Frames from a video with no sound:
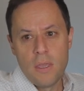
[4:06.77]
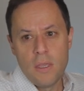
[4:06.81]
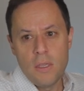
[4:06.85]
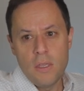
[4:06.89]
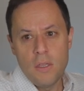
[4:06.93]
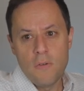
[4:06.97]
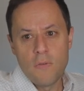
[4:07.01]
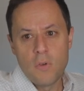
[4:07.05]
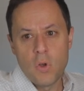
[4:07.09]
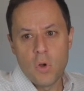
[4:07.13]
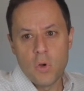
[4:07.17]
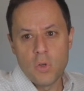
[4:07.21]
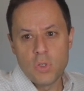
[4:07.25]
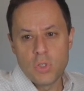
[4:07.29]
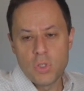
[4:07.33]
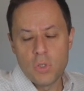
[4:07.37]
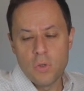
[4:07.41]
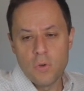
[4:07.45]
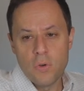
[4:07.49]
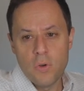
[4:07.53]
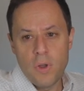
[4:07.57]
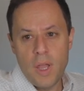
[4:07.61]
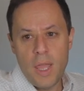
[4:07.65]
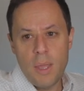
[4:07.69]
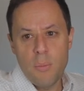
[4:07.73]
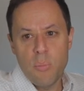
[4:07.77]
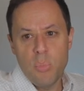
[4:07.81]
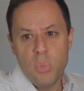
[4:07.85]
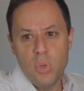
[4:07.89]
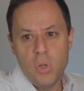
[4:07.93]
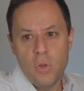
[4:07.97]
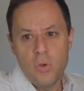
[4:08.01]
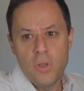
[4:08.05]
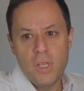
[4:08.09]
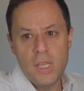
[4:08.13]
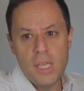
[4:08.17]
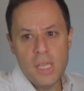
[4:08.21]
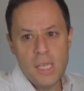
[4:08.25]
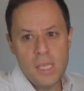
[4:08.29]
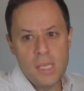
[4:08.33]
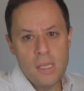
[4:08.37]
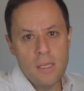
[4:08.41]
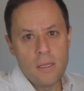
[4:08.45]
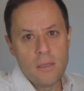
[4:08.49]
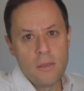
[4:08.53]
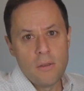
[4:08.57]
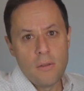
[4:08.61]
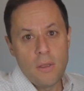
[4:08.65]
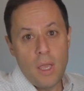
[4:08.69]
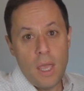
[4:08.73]
You've got your employee
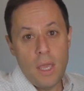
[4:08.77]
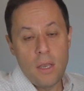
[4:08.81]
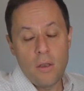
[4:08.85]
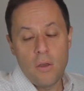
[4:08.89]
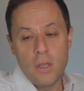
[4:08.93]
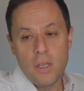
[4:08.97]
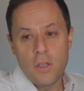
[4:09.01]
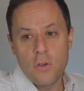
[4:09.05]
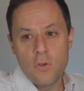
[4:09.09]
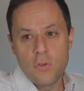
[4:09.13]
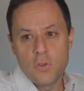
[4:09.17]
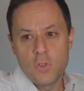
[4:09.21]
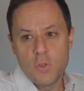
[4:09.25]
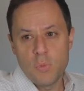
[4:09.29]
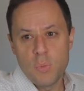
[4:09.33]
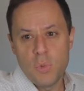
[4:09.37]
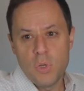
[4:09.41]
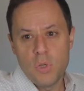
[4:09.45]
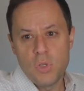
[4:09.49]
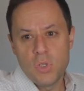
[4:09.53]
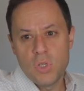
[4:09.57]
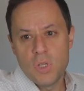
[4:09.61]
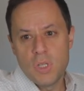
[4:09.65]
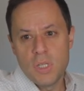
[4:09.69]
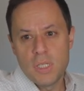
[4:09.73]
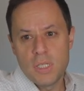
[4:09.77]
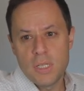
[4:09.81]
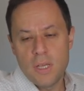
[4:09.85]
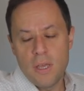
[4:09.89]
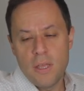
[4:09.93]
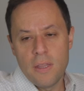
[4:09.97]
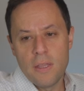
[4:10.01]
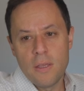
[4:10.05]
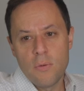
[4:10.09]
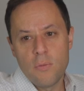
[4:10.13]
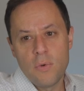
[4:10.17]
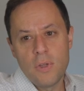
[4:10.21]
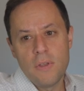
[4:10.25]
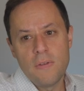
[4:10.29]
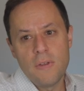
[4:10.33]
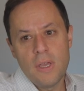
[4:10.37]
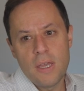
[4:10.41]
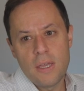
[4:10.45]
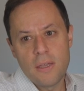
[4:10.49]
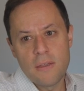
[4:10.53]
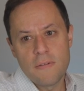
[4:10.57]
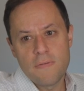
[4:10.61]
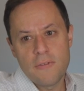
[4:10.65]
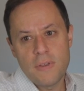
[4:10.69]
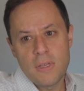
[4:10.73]
NI contributions, and then we
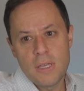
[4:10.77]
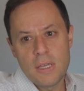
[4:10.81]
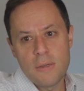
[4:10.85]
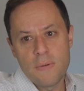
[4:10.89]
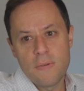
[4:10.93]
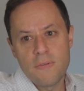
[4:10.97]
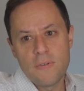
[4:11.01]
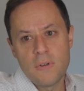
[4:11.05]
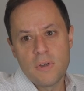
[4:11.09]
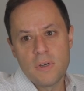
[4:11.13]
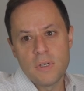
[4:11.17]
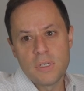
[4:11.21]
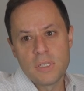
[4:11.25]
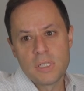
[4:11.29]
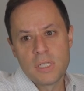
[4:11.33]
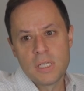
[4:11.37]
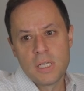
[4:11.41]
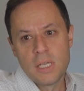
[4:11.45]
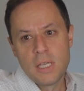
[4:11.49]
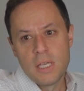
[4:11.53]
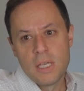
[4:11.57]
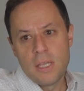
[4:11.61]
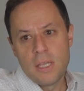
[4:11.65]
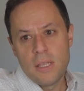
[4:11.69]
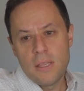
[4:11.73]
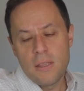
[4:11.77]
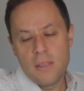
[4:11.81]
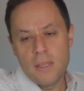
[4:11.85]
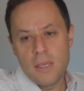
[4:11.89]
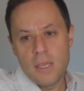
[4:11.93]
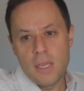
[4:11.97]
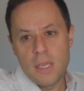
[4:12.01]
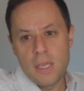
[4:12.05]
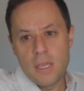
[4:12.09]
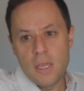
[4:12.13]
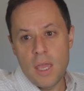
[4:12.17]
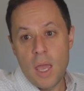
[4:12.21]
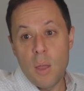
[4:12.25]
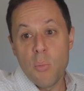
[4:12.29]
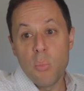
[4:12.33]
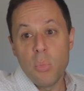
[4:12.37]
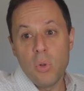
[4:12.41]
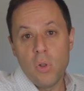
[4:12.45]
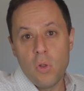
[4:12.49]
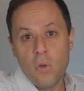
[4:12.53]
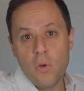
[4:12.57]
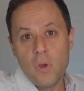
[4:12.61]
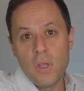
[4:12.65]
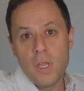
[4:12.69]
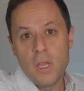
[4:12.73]
have here, we've got the
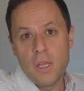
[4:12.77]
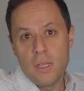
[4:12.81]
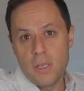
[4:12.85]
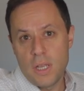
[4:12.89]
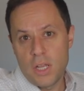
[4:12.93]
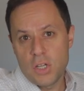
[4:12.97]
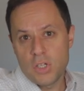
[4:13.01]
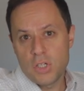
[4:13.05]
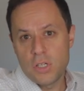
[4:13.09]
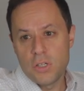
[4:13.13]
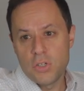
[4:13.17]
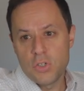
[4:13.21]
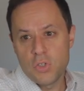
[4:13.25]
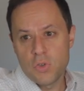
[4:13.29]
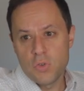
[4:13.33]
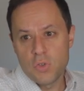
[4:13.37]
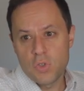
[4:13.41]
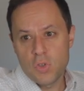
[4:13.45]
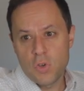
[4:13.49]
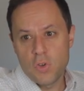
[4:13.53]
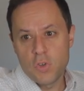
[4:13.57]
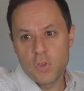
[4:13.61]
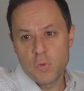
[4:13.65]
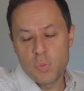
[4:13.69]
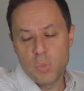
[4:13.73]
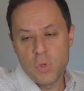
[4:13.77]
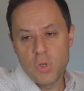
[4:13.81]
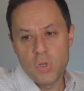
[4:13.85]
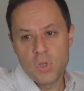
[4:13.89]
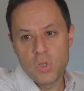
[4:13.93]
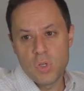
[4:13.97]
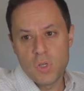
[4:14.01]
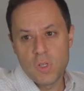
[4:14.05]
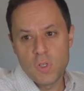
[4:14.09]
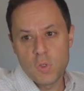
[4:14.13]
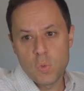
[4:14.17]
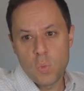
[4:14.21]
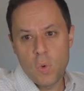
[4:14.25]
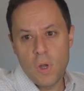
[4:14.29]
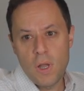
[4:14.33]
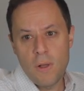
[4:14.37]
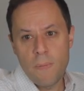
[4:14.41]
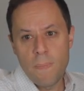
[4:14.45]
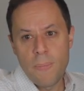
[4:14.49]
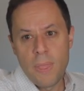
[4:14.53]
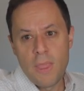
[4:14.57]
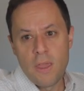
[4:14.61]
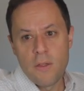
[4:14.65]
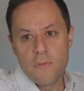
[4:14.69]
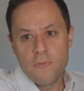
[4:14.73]
employer national insurance contribution as well,
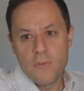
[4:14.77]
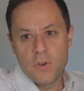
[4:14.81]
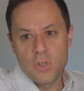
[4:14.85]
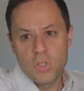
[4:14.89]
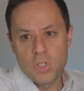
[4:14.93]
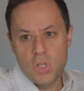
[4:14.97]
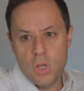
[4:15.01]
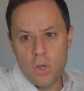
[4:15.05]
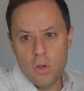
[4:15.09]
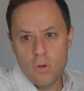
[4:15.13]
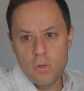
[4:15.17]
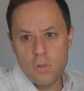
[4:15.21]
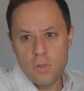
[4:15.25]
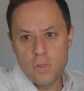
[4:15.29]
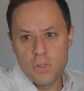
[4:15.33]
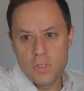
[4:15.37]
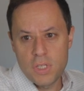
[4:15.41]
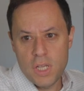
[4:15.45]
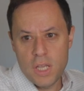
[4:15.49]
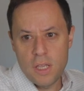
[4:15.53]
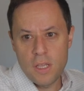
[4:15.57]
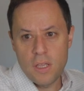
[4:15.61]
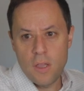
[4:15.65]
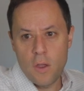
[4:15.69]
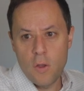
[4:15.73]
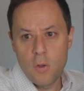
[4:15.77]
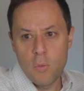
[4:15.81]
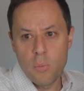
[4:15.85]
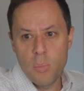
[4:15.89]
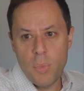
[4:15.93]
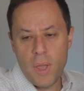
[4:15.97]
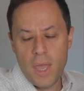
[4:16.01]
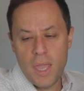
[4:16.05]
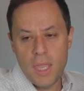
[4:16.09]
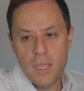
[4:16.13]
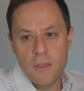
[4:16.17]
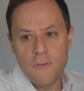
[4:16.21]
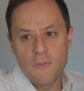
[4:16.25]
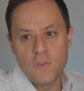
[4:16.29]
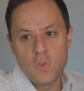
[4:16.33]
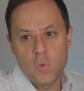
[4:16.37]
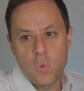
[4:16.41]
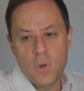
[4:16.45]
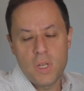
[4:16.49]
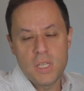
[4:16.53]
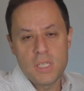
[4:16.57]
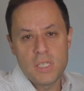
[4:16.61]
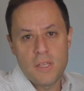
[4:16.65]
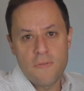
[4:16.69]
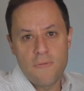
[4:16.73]
for a total take-home pay of
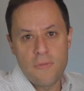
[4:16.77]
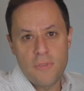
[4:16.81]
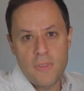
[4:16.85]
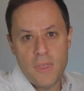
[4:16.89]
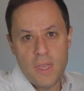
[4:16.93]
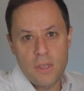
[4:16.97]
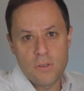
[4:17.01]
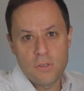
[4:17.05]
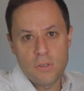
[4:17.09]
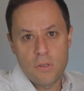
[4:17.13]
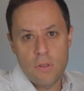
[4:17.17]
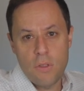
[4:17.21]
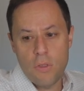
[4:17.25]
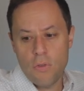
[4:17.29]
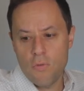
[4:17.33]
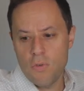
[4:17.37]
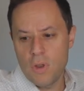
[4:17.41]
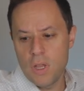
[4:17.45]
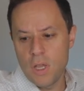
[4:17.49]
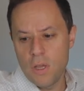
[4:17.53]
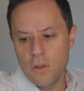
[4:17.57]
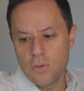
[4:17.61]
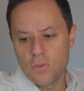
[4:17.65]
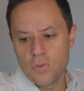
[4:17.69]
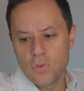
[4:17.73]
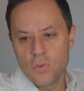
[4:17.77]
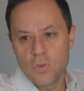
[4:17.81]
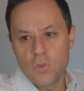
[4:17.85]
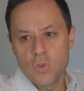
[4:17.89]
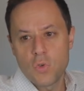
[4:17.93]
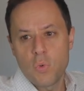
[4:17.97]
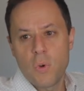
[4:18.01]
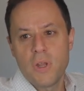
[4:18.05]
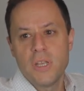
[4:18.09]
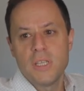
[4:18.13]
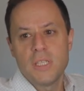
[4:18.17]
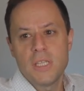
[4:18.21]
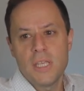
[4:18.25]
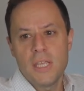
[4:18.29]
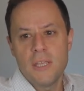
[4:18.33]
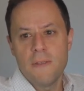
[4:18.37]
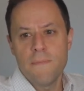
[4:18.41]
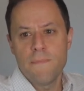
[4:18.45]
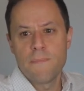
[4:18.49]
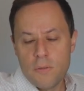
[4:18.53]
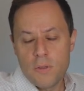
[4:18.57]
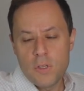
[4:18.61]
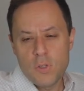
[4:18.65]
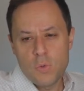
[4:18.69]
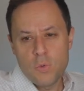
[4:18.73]
$27,320.
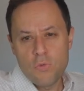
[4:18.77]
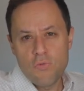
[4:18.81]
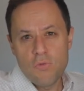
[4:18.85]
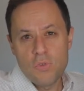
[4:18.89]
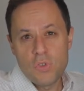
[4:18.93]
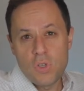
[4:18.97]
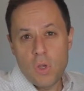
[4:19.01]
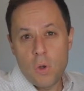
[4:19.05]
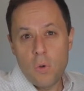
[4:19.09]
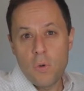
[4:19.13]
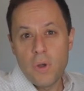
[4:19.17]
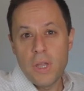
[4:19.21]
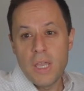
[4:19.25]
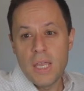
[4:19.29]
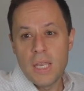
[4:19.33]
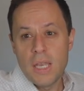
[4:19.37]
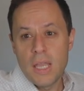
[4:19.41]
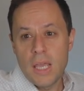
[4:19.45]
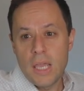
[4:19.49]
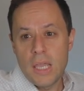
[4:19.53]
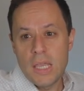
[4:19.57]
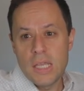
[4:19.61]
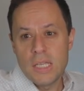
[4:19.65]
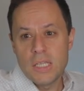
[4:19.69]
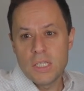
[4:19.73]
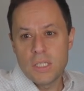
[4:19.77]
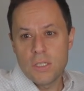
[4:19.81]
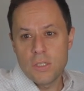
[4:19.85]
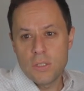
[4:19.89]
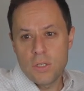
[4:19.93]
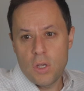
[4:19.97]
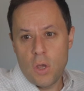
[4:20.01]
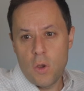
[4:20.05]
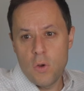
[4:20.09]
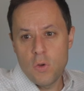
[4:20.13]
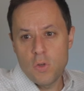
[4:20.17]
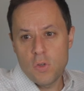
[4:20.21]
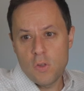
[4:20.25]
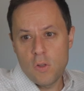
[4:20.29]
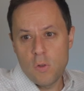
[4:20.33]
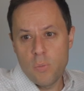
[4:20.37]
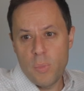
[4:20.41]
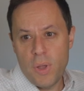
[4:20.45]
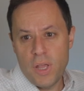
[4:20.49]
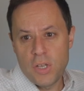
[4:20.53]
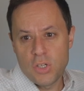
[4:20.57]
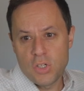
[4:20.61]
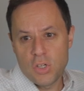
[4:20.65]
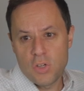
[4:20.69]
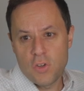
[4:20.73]
This would result in a total
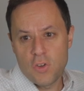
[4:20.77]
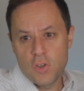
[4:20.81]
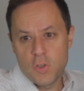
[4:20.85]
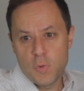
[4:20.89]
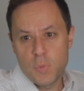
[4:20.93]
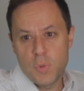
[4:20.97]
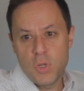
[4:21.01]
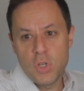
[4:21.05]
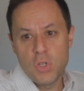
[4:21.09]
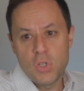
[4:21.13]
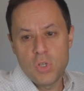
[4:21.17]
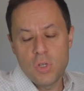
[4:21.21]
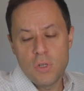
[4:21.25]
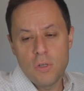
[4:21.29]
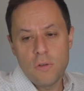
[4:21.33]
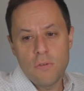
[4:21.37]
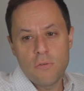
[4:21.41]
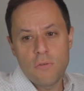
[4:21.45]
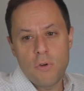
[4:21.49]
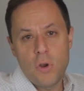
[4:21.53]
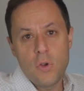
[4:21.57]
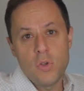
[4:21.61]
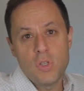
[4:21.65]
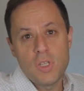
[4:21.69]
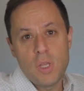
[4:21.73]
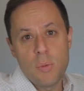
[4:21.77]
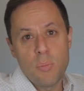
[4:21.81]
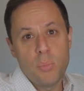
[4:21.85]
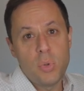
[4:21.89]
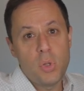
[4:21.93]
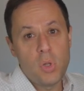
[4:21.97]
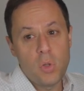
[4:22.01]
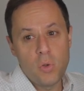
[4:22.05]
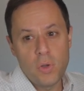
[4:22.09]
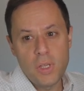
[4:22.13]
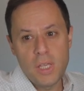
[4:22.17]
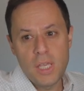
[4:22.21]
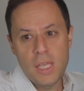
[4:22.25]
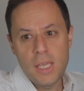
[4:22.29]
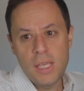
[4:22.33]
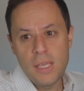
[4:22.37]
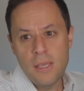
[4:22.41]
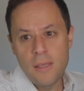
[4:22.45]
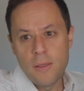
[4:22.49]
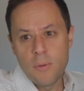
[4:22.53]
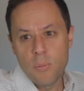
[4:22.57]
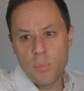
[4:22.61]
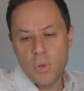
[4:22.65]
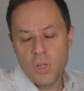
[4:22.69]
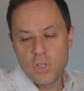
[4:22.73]
pension contribution, gross employee
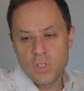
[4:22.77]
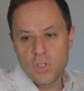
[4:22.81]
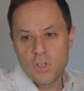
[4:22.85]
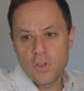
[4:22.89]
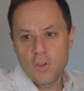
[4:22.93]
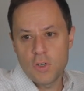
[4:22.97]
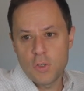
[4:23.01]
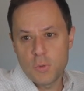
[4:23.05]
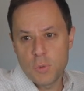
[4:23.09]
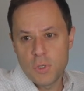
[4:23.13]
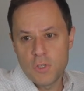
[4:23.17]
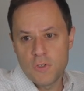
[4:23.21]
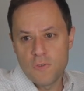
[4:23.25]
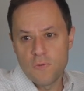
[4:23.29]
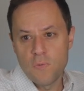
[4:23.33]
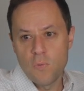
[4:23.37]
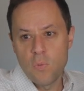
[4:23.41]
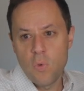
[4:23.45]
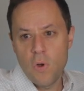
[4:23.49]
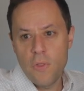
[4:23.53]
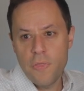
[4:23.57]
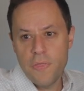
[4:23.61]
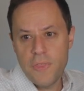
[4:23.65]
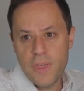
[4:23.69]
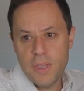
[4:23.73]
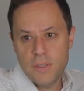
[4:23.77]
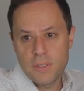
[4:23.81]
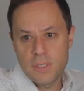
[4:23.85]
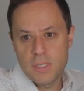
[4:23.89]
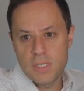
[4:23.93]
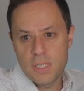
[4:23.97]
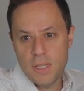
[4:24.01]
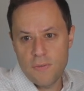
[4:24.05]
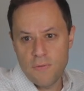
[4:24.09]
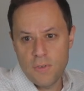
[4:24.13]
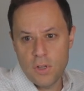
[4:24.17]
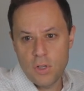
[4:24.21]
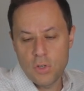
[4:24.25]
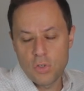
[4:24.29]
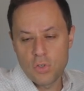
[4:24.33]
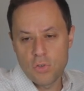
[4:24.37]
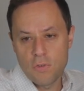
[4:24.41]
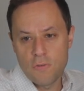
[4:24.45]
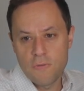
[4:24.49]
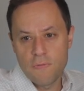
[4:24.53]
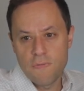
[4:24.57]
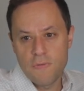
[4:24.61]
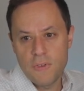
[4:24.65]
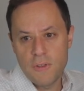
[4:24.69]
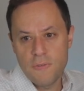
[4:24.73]
pension contribution of
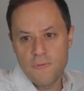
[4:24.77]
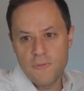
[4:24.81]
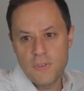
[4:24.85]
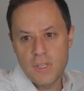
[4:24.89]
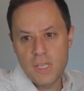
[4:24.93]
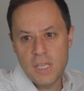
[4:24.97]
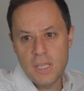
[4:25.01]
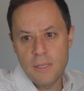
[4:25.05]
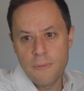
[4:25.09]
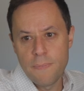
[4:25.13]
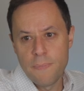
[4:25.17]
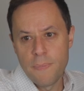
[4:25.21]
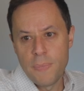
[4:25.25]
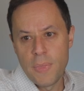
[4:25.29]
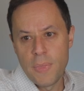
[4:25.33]
$1,750,